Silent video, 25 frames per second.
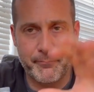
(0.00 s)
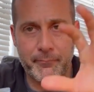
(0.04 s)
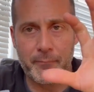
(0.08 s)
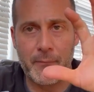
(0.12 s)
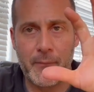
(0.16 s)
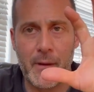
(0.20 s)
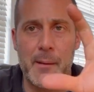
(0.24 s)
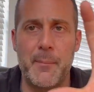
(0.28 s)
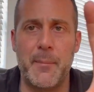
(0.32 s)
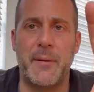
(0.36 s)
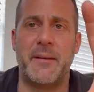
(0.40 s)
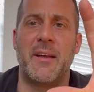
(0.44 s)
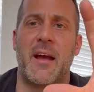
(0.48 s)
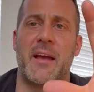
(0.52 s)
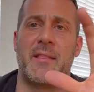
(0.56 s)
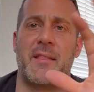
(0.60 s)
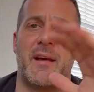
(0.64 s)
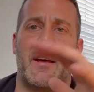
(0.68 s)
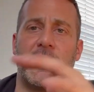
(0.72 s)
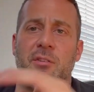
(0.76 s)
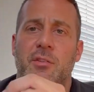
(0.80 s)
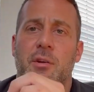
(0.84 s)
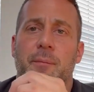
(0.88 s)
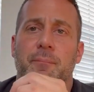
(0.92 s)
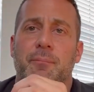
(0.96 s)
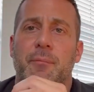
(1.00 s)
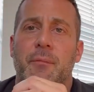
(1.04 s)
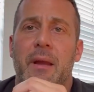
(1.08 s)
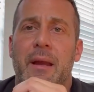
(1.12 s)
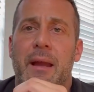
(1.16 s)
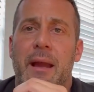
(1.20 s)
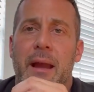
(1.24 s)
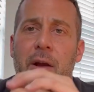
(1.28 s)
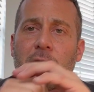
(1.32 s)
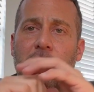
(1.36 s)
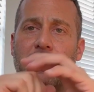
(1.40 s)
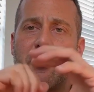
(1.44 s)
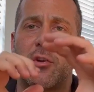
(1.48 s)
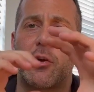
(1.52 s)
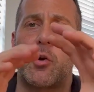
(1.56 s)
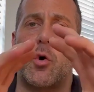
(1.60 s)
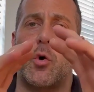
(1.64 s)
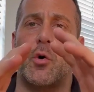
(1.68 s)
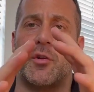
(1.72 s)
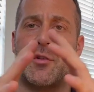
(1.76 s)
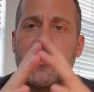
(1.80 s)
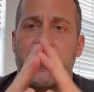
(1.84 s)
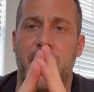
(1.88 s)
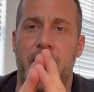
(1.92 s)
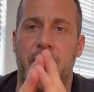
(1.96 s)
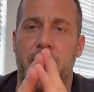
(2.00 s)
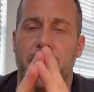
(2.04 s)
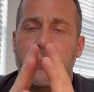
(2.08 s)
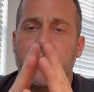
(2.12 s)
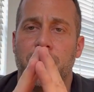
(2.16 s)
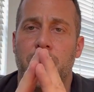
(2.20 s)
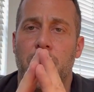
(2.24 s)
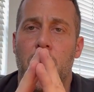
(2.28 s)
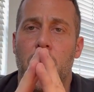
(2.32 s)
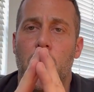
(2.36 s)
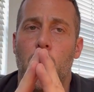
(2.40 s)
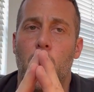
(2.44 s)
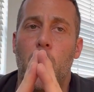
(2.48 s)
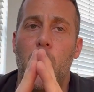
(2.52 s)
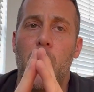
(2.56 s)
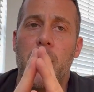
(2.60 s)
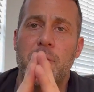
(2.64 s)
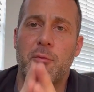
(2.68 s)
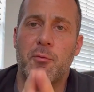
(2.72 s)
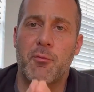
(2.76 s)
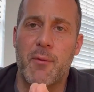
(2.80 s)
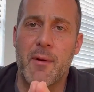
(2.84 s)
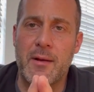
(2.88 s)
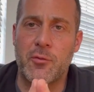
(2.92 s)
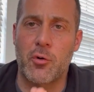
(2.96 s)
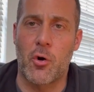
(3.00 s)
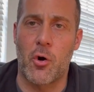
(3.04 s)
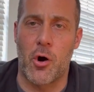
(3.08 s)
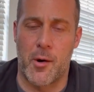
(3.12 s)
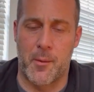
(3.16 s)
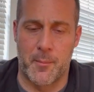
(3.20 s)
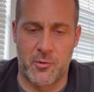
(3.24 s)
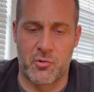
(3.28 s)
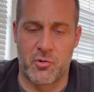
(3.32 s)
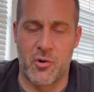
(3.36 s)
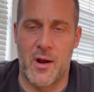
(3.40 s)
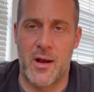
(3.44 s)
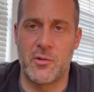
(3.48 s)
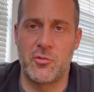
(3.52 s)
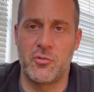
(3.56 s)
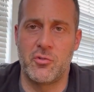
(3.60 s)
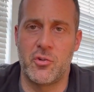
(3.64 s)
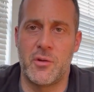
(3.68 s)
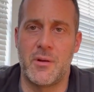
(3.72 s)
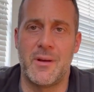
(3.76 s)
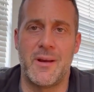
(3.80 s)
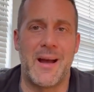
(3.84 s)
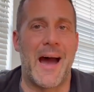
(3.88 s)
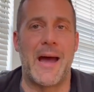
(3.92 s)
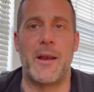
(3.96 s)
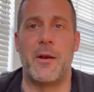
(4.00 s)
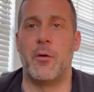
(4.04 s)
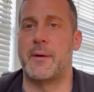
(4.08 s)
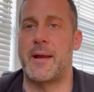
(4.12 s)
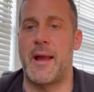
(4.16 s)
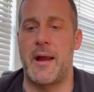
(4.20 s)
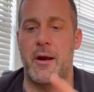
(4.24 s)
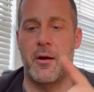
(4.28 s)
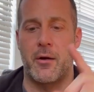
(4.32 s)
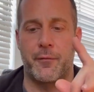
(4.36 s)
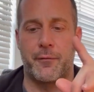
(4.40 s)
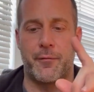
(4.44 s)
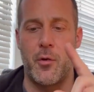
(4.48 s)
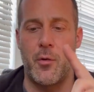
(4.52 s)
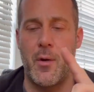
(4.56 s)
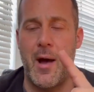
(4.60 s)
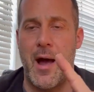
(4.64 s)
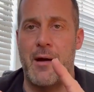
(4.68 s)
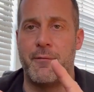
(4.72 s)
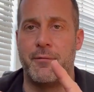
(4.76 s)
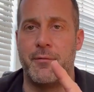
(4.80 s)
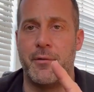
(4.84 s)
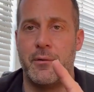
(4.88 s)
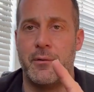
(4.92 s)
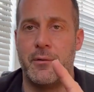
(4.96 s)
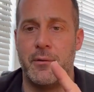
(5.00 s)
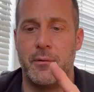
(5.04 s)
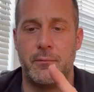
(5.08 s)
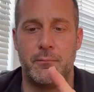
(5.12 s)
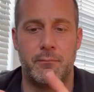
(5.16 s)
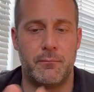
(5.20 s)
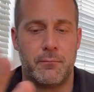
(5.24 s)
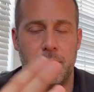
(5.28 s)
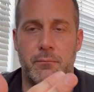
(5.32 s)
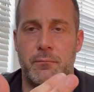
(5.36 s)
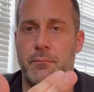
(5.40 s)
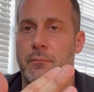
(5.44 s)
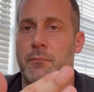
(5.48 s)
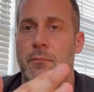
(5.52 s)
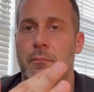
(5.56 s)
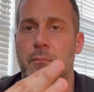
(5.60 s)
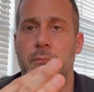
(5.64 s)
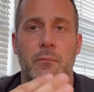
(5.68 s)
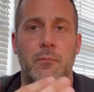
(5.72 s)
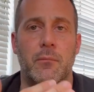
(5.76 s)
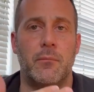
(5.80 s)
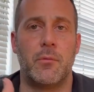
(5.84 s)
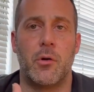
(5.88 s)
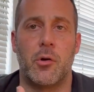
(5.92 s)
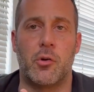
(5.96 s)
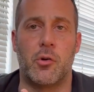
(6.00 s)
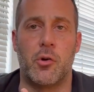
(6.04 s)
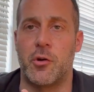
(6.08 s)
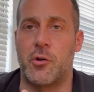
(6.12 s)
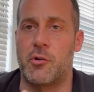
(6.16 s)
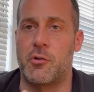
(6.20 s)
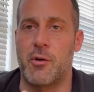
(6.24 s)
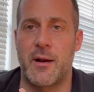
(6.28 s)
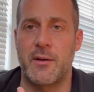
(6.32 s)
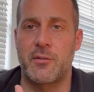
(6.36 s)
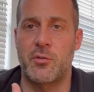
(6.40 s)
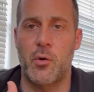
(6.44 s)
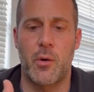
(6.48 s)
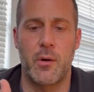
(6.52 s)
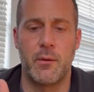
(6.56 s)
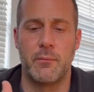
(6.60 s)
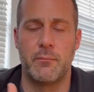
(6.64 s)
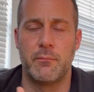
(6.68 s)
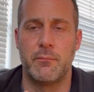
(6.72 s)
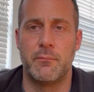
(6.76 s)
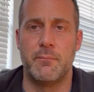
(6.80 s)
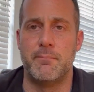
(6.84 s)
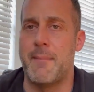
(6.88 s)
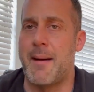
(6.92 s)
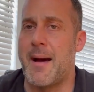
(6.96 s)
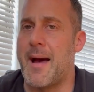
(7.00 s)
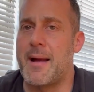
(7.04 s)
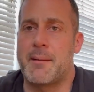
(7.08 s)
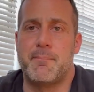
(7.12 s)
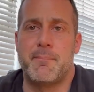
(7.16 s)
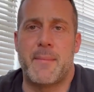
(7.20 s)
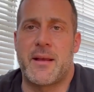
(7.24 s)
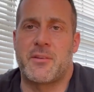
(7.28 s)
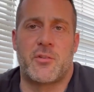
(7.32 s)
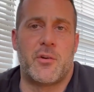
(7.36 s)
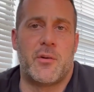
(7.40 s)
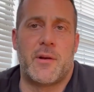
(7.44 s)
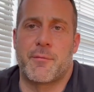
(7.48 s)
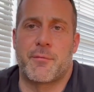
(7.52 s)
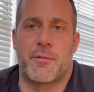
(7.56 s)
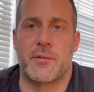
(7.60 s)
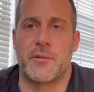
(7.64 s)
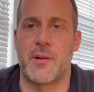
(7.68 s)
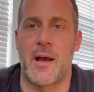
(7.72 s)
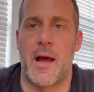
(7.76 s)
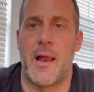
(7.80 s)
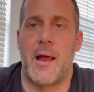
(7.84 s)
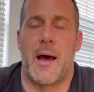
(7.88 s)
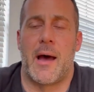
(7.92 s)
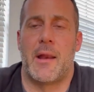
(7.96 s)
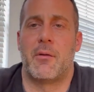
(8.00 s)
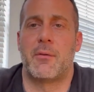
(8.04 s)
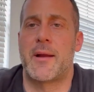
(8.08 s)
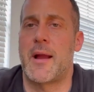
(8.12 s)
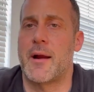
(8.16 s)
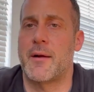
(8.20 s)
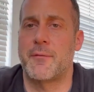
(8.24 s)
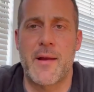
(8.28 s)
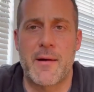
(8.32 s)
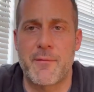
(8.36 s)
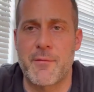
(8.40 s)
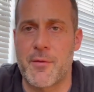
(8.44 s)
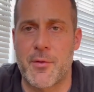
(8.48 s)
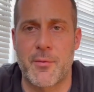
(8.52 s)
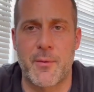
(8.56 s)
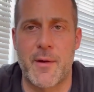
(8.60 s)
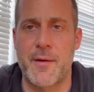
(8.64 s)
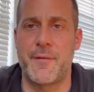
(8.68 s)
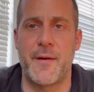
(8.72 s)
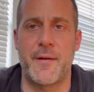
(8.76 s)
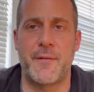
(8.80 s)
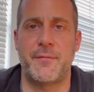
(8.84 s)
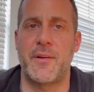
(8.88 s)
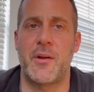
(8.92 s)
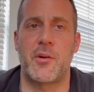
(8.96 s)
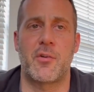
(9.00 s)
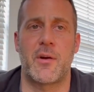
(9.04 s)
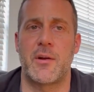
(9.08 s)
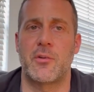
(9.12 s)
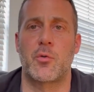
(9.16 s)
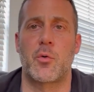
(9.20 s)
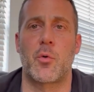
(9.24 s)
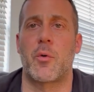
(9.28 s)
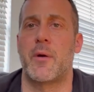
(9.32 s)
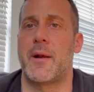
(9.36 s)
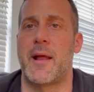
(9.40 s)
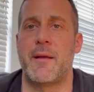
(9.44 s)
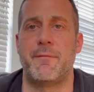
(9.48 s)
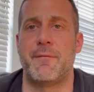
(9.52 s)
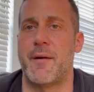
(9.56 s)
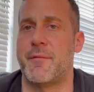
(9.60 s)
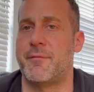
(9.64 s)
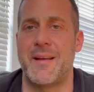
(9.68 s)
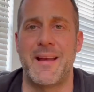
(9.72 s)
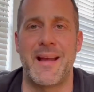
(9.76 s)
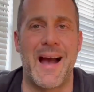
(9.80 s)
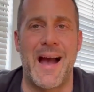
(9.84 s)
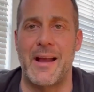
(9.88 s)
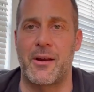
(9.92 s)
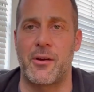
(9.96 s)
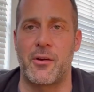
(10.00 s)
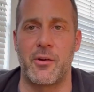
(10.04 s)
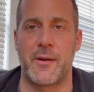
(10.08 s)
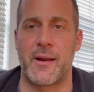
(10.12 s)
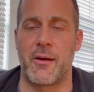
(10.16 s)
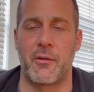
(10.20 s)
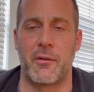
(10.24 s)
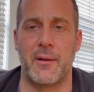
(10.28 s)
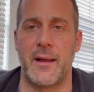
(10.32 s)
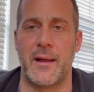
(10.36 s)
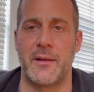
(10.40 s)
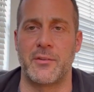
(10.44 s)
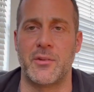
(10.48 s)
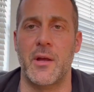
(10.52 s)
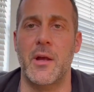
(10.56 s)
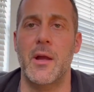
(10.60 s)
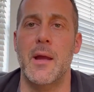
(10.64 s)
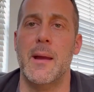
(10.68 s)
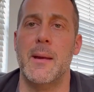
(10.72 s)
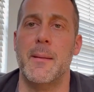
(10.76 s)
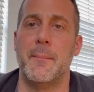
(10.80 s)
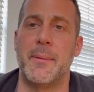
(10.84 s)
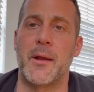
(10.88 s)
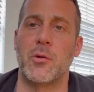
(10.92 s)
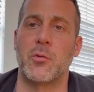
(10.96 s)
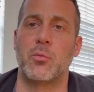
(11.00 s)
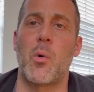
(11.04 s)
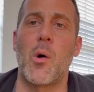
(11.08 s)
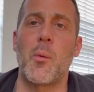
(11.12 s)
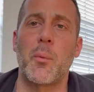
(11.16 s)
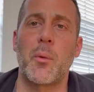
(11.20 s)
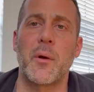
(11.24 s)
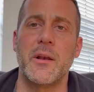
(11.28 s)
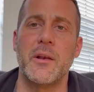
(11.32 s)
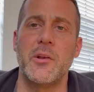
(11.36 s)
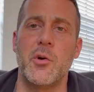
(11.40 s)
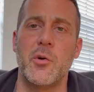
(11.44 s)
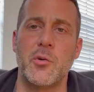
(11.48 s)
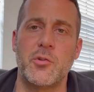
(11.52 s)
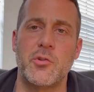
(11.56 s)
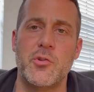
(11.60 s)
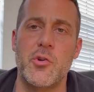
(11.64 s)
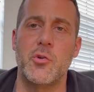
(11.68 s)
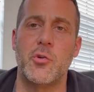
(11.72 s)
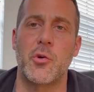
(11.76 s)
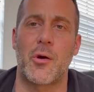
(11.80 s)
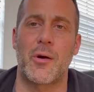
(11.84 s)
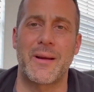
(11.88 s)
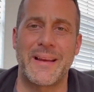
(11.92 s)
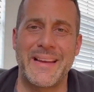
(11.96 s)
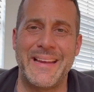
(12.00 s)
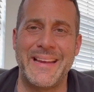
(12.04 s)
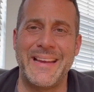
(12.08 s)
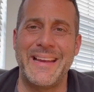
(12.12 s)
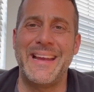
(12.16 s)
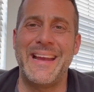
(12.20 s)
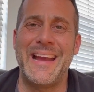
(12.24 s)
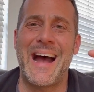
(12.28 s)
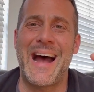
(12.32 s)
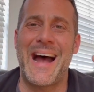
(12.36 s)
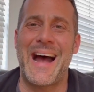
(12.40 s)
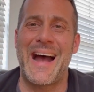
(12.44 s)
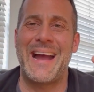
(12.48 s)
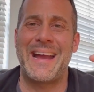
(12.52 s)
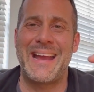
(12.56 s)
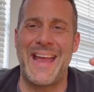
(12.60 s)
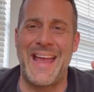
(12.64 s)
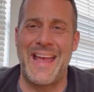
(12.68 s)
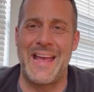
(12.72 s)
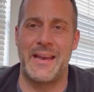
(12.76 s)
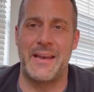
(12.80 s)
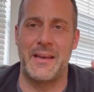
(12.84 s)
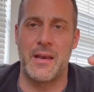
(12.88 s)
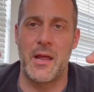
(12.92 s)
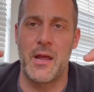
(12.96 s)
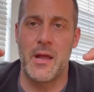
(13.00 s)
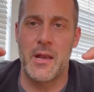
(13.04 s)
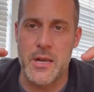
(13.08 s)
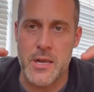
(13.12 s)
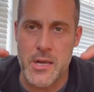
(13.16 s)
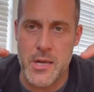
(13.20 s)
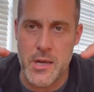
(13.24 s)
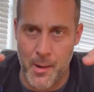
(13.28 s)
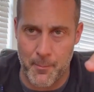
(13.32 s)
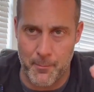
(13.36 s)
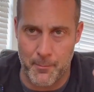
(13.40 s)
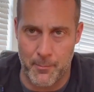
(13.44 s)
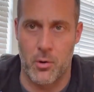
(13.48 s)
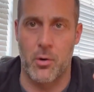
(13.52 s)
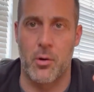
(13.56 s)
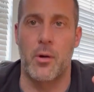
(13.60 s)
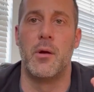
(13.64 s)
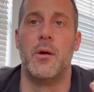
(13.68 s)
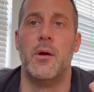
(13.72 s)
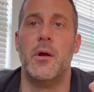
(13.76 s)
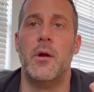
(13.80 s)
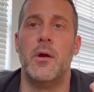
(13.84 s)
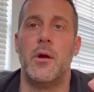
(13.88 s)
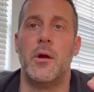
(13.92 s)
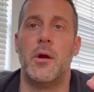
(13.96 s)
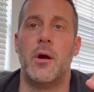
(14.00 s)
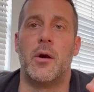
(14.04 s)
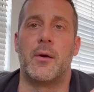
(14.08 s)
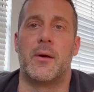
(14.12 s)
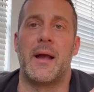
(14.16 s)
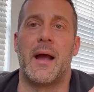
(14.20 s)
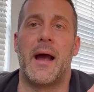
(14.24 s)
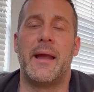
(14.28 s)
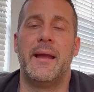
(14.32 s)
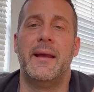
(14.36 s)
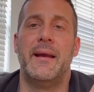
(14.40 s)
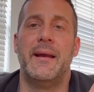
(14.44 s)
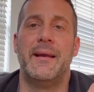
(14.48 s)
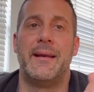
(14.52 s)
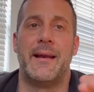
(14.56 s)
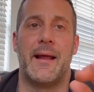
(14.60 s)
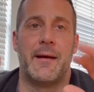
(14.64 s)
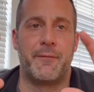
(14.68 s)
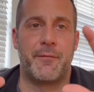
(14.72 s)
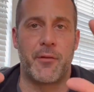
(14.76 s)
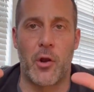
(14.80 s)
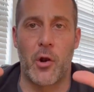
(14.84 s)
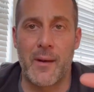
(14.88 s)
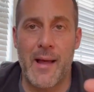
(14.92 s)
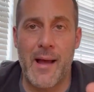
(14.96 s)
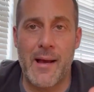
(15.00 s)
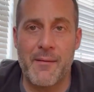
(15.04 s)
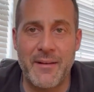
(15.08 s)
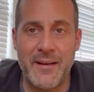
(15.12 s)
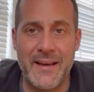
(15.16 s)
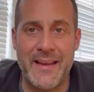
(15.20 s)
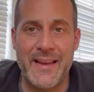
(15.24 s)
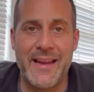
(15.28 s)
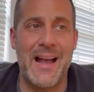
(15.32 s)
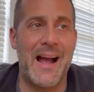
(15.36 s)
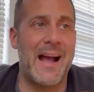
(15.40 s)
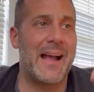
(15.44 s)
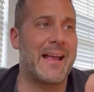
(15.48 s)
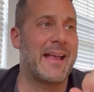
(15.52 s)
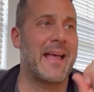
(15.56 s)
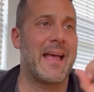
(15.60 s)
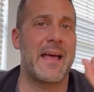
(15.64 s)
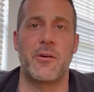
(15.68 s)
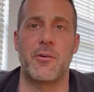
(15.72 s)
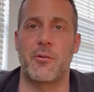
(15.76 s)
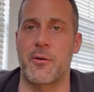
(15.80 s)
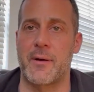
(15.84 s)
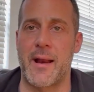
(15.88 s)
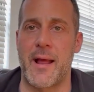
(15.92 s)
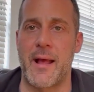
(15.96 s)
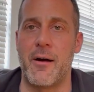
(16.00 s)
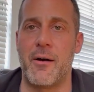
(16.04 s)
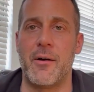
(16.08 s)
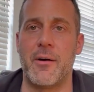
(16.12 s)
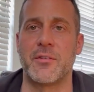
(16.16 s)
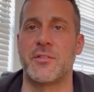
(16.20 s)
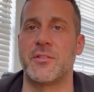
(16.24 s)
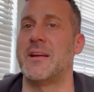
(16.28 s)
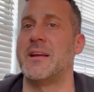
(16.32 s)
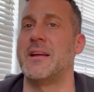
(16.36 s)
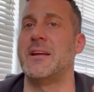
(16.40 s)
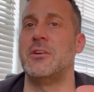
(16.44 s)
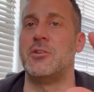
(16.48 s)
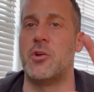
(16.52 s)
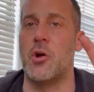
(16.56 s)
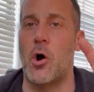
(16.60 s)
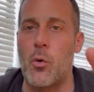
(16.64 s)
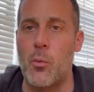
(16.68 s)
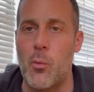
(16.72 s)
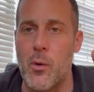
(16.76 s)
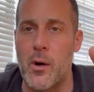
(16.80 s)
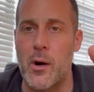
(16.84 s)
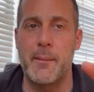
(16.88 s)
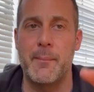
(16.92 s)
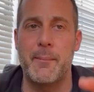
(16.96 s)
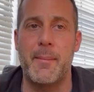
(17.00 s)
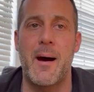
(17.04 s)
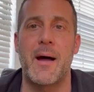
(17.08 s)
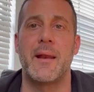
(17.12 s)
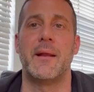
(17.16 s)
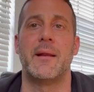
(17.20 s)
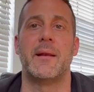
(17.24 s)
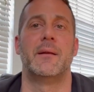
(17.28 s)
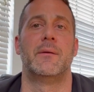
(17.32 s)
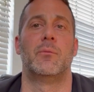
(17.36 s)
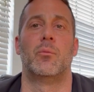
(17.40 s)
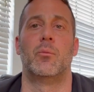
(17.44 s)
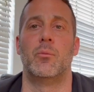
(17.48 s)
let me tell you this. Here's the coolest thing. With rental arbitrage, I don't care if you have good credit score. Matt, makes no difference. I don't care if you have a 350 credit score and 850. I could care less. Because what we're going to do is use our EIN number. Okay? Now, if you don't have an EIN or an LLC, don't worry about it.